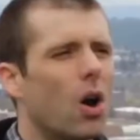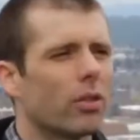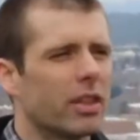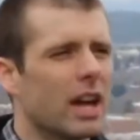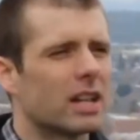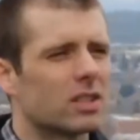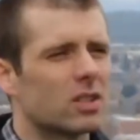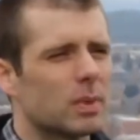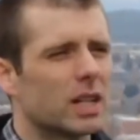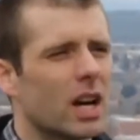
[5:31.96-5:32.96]
all things
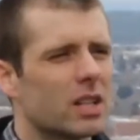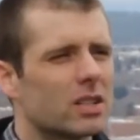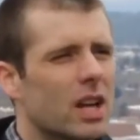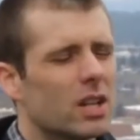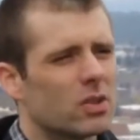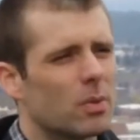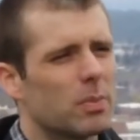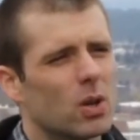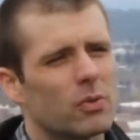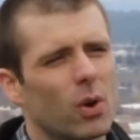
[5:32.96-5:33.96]
is because there's a
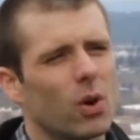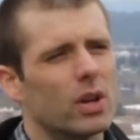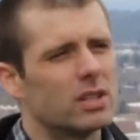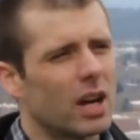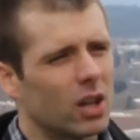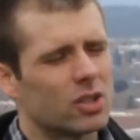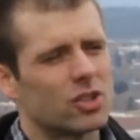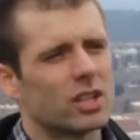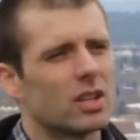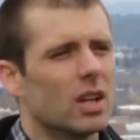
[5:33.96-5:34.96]
beautiful,
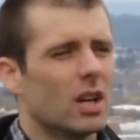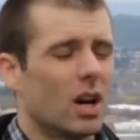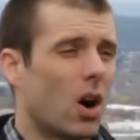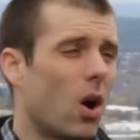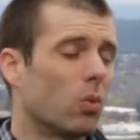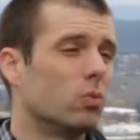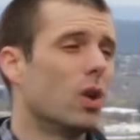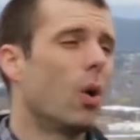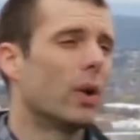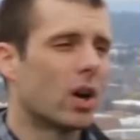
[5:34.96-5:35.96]
intelligent, all
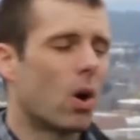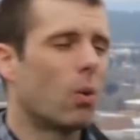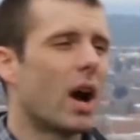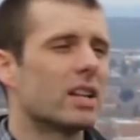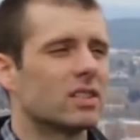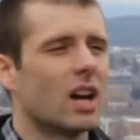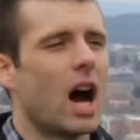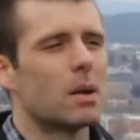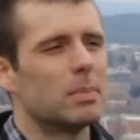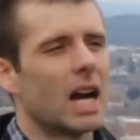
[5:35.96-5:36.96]
knowing, all wise
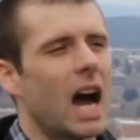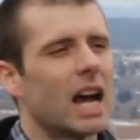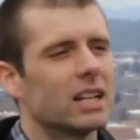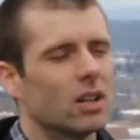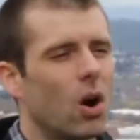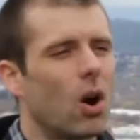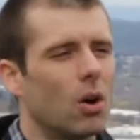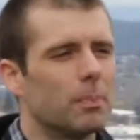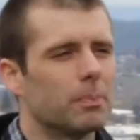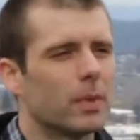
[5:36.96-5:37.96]
God behind it
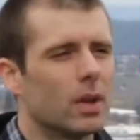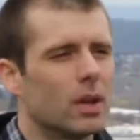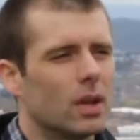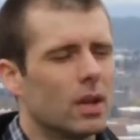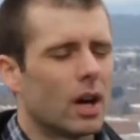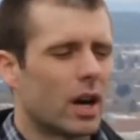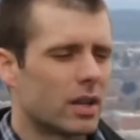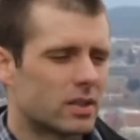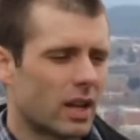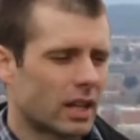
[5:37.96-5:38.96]
all.
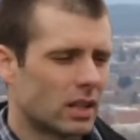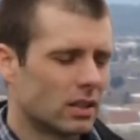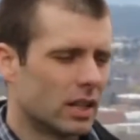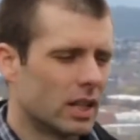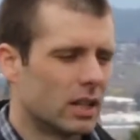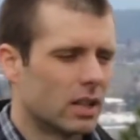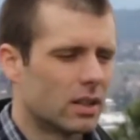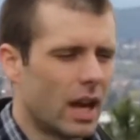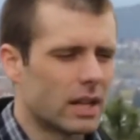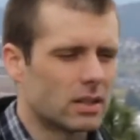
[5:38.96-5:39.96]
Uh, secondly,
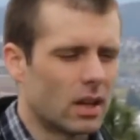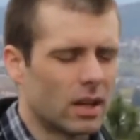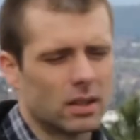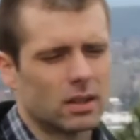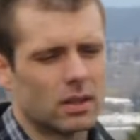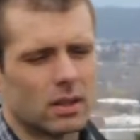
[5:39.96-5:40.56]
that uh,